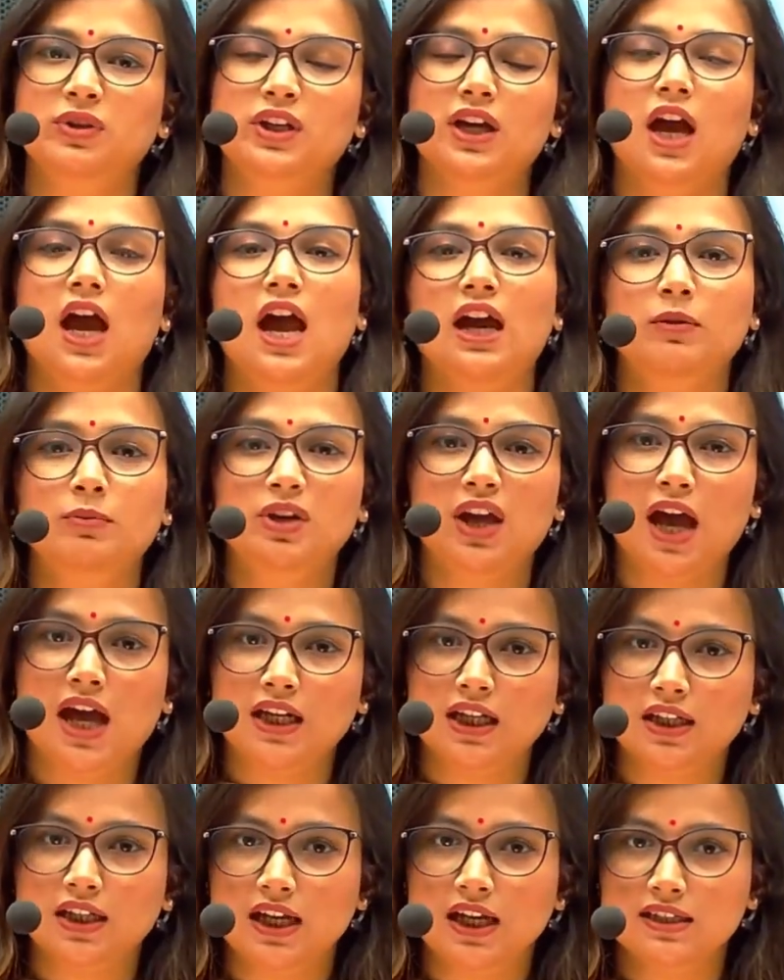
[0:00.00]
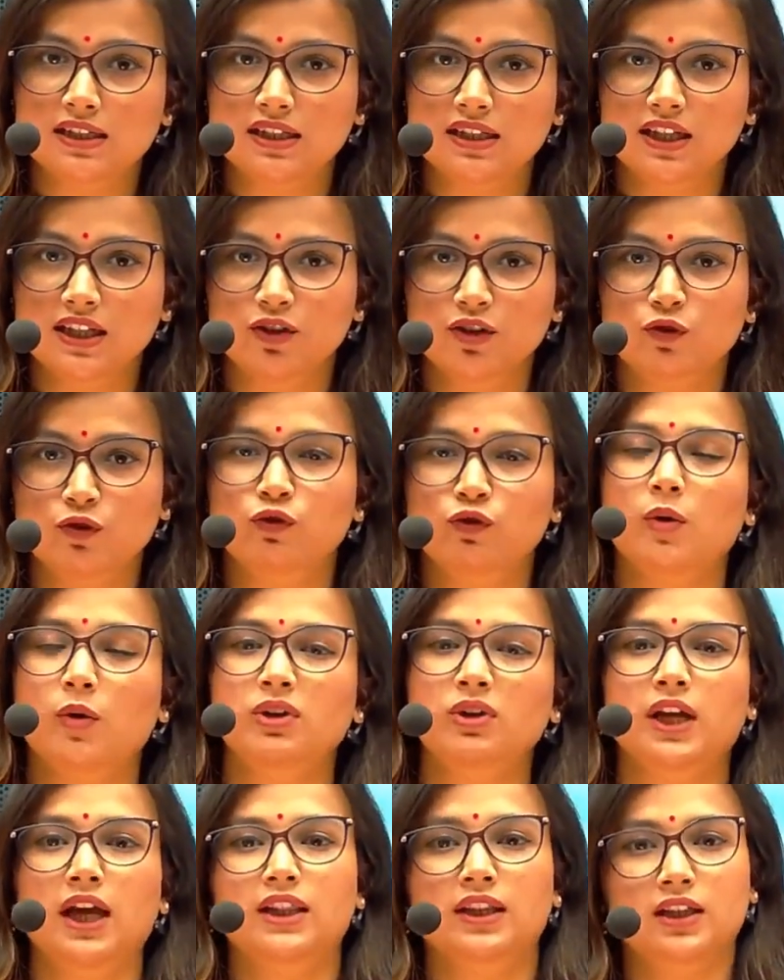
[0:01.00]
I'll be analyzing it from
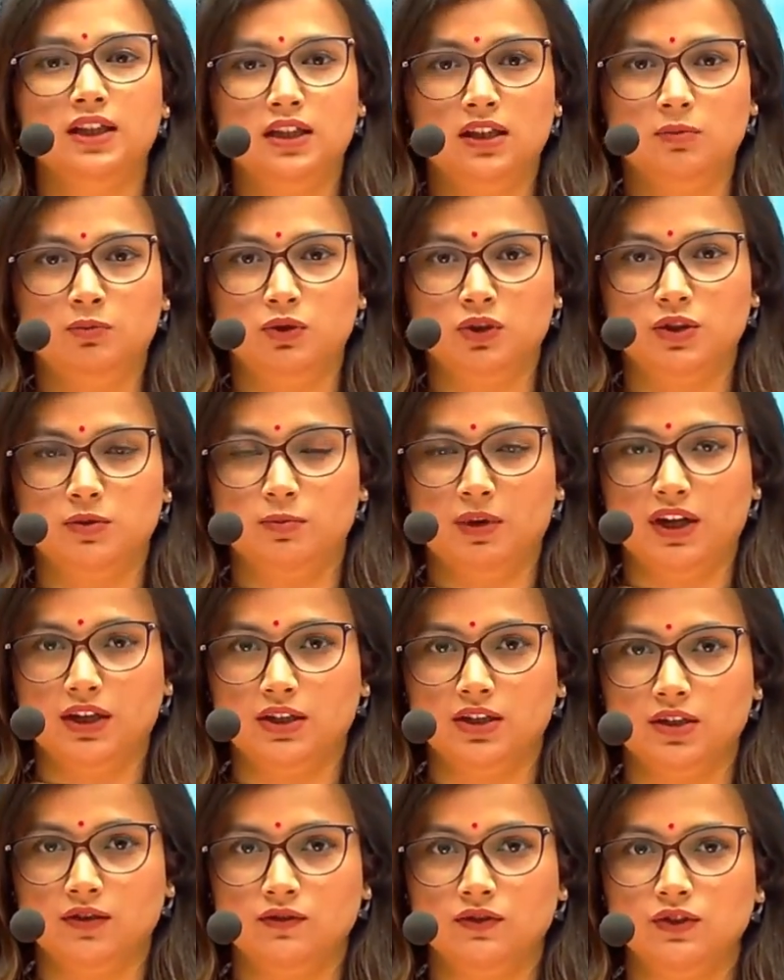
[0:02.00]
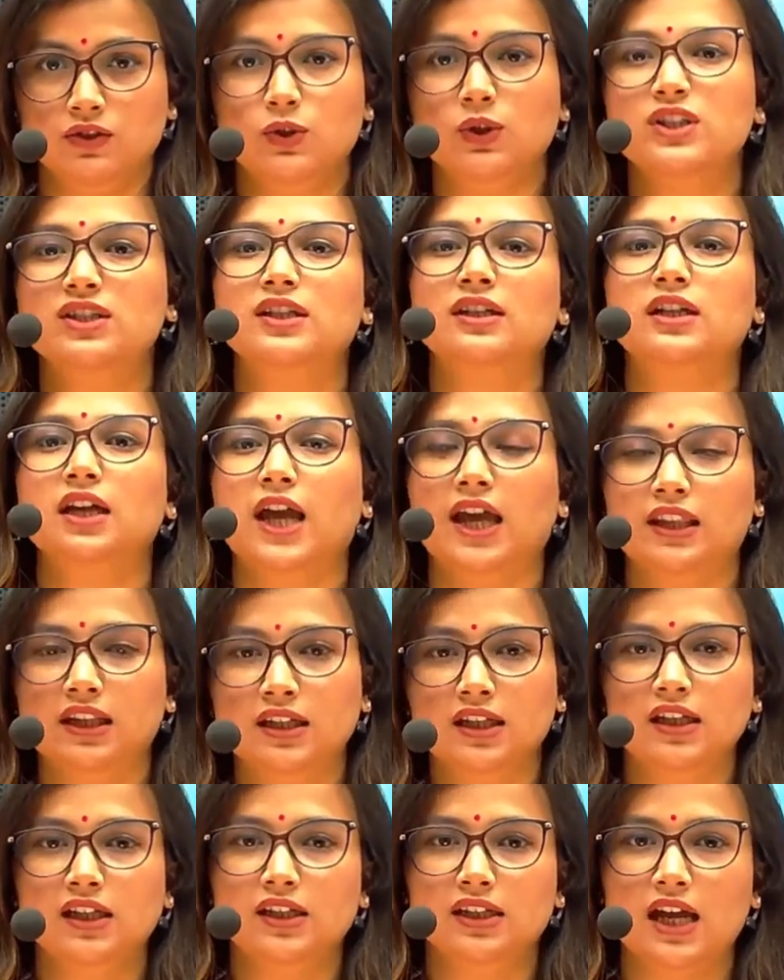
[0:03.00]
an ethical perspective. So it's an
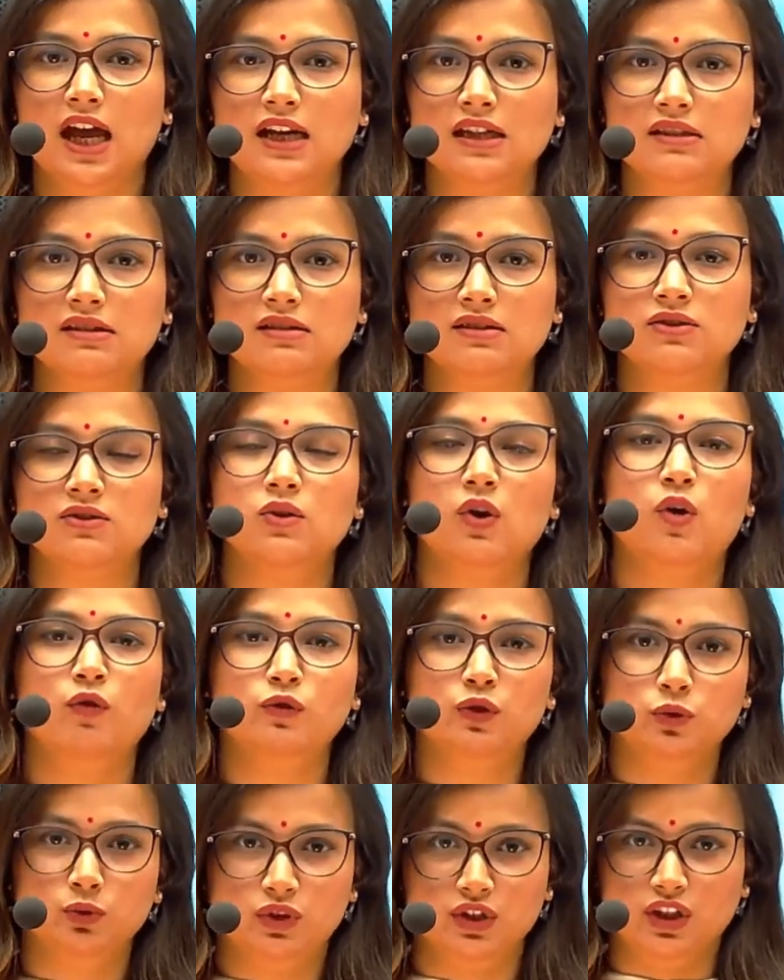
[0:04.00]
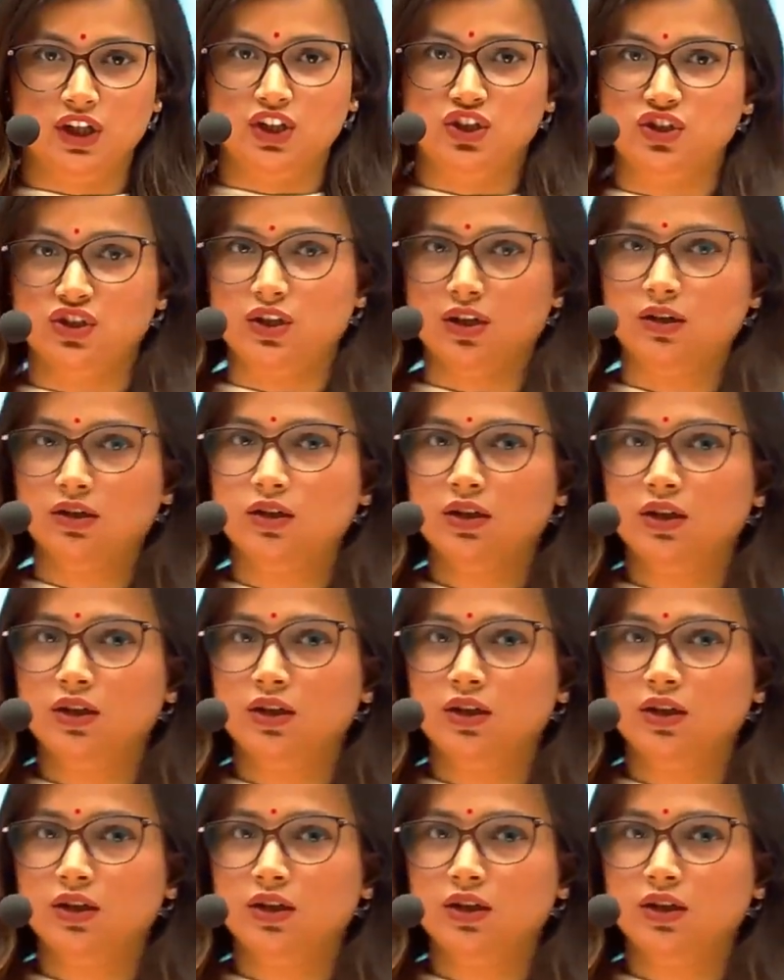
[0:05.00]
ethical analysis of euthanasia.